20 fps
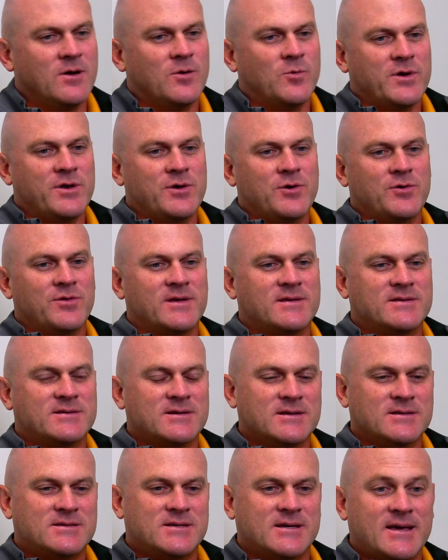We knew
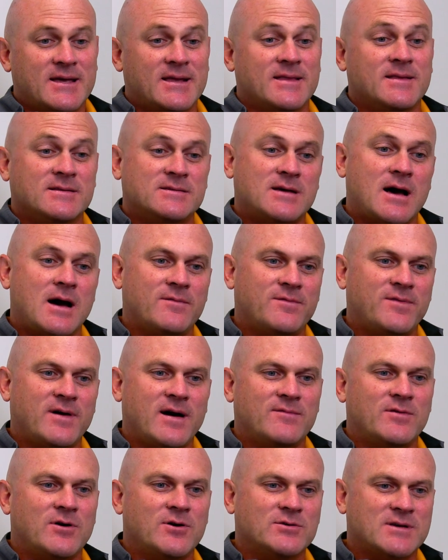that to get in the top
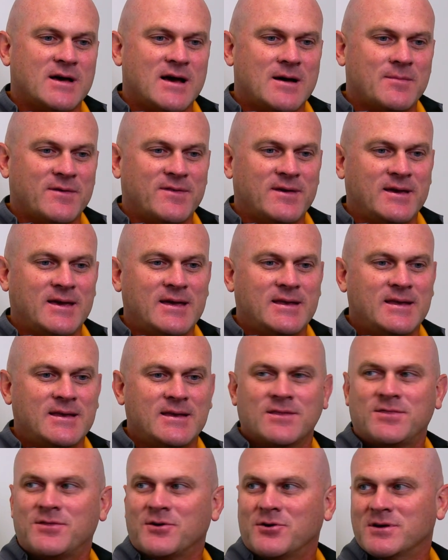5 all time, I think he
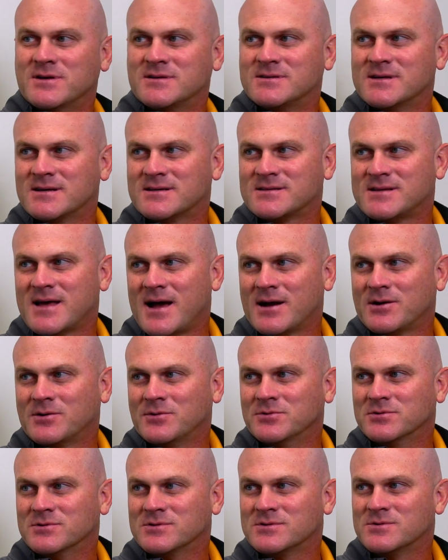needed 36
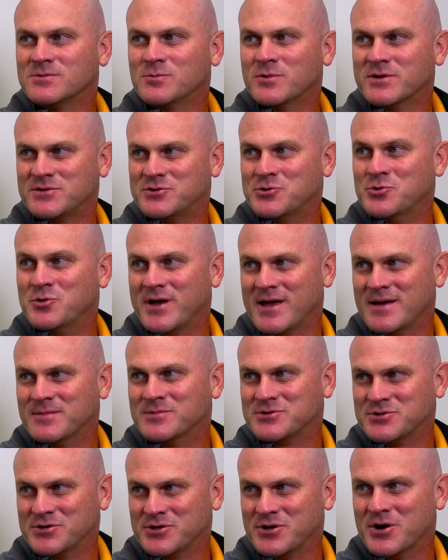tackles with 2
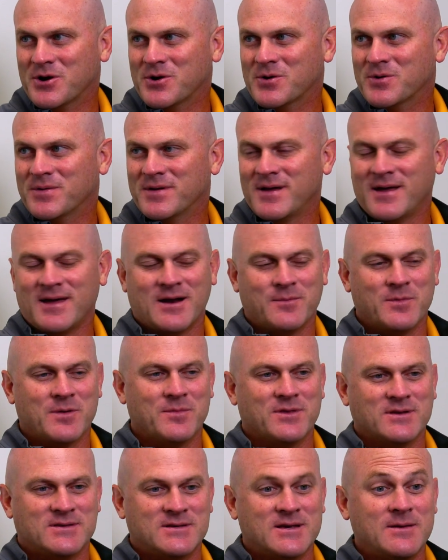games to go. And I
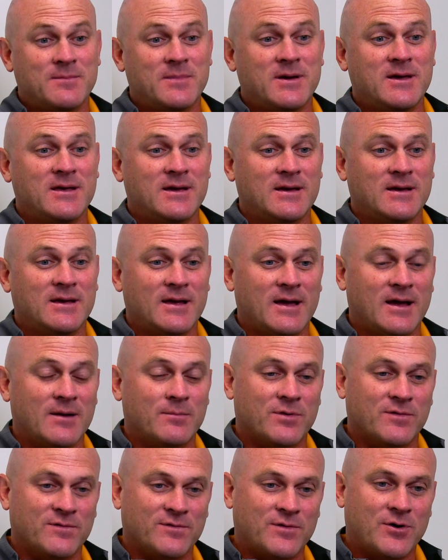remember the team meeting
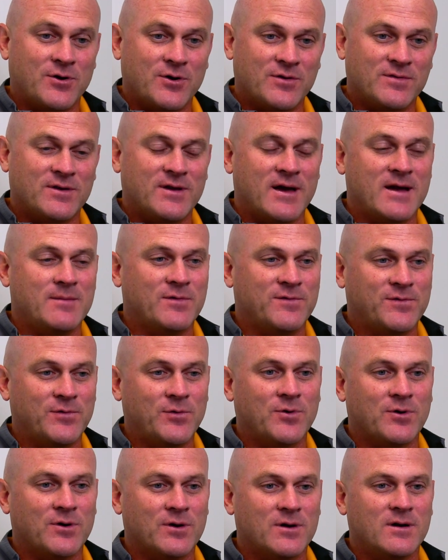at Brevard the night
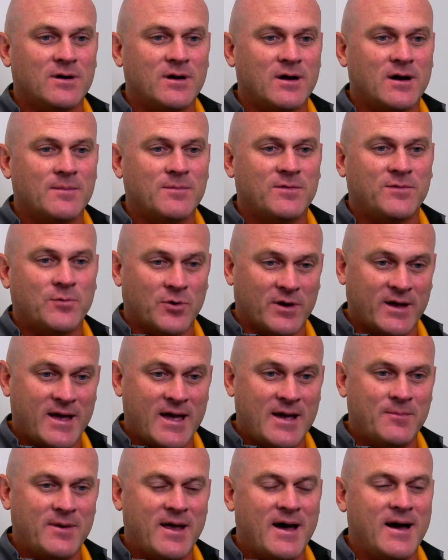before, before
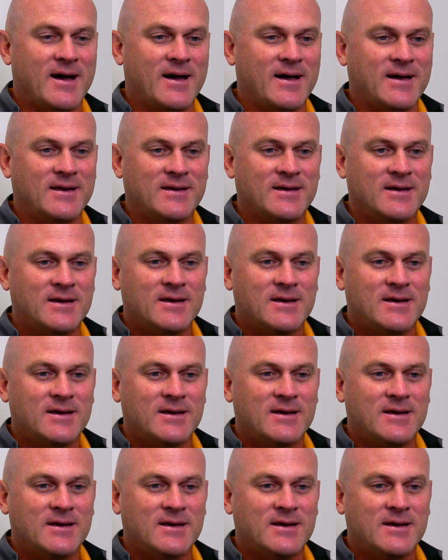game 9,